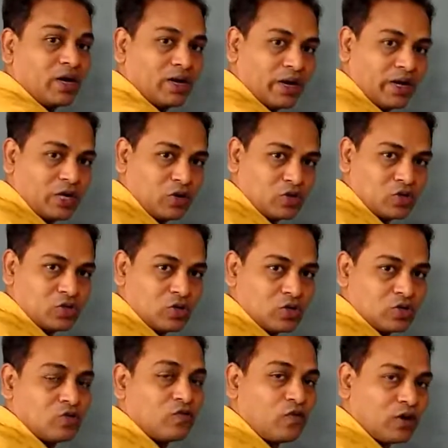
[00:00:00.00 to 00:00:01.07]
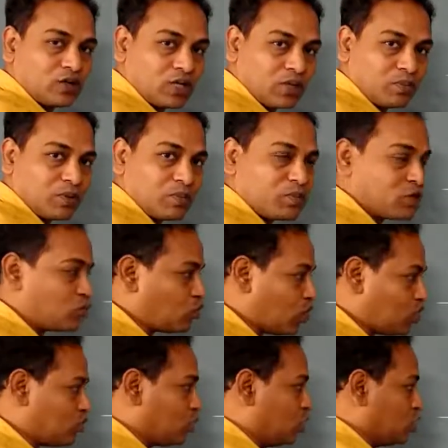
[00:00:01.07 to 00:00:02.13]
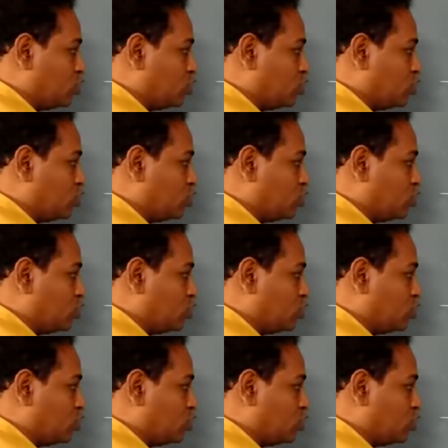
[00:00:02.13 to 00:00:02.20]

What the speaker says: reduced. So for that purpose, what we will